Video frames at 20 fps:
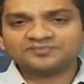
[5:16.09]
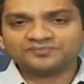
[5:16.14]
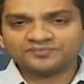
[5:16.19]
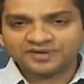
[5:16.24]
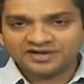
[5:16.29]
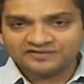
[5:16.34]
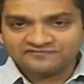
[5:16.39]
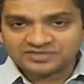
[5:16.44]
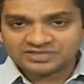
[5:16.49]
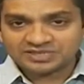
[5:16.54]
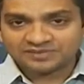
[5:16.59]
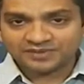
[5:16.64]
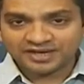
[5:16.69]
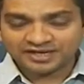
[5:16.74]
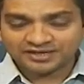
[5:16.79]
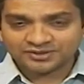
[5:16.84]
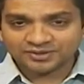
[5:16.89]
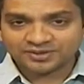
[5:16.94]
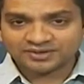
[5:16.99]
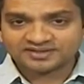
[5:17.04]
beneficial
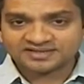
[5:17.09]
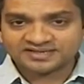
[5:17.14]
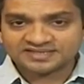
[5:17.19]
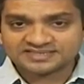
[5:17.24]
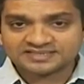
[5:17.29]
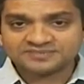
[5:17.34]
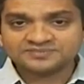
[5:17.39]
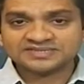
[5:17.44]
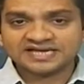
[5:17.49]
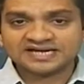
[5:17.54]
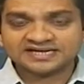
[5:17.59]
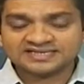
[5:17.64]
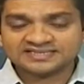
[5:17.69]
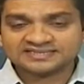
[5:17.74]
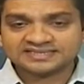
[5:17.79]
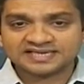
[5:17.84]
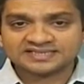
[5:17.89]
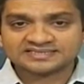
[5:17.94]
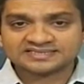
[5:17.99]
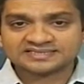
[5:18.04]
microorganisms that
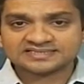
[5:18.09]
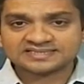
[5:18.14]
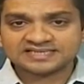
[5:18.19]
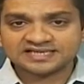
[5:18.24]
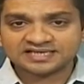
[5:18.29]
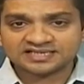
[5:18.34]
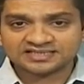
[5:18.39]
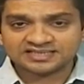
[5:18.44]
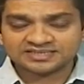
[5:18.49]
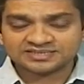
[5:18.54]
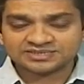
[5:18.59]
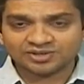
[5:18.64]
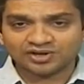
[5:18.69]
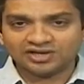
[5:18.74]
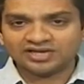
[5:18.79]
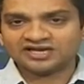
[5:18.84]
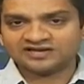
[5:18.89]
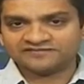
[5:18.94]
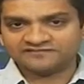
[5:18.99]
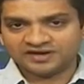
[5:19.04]
is existing in the
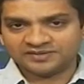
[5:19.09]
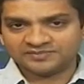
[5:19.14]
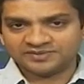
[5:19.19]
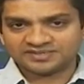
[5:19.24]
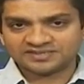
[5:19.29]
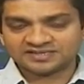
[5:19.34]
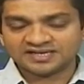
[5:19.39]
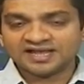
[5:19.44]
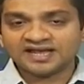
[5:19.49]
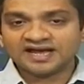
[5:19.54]
soil environment,